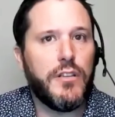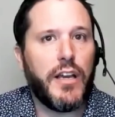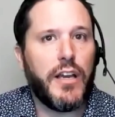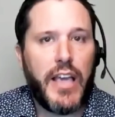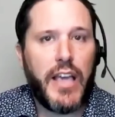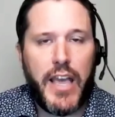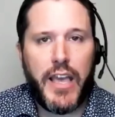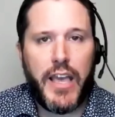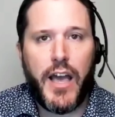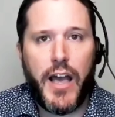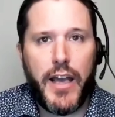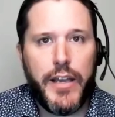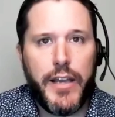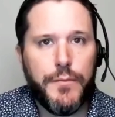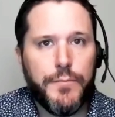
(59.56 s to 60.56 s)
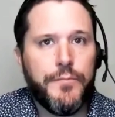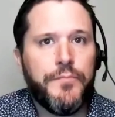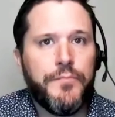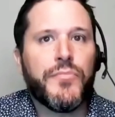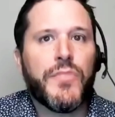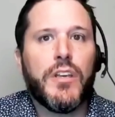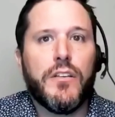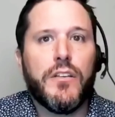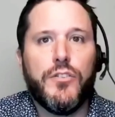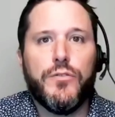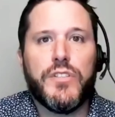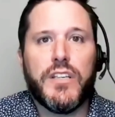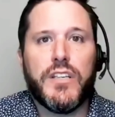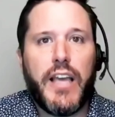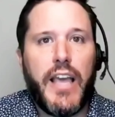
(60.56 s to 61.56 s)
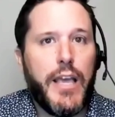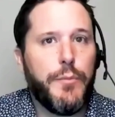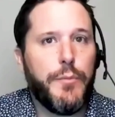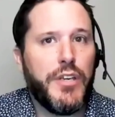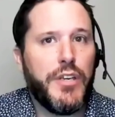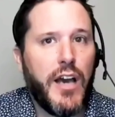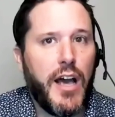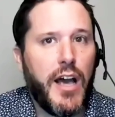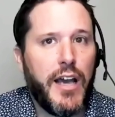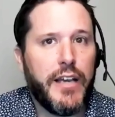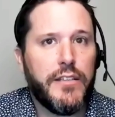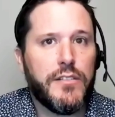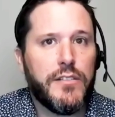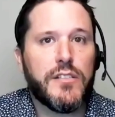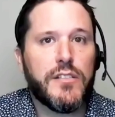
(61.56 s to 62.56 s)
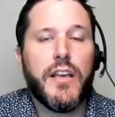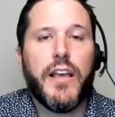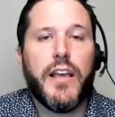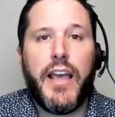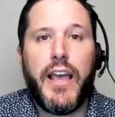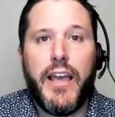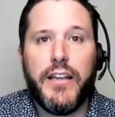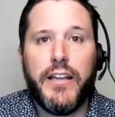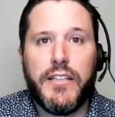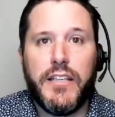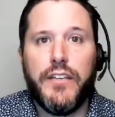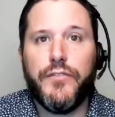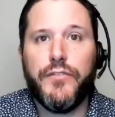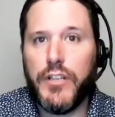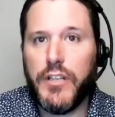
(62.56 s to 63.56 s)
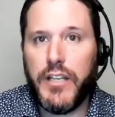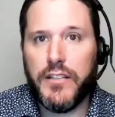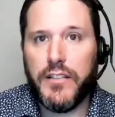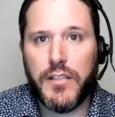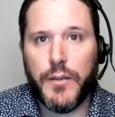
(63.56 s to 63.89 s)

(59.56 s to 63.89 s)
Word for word: like AI, using APIs, and even in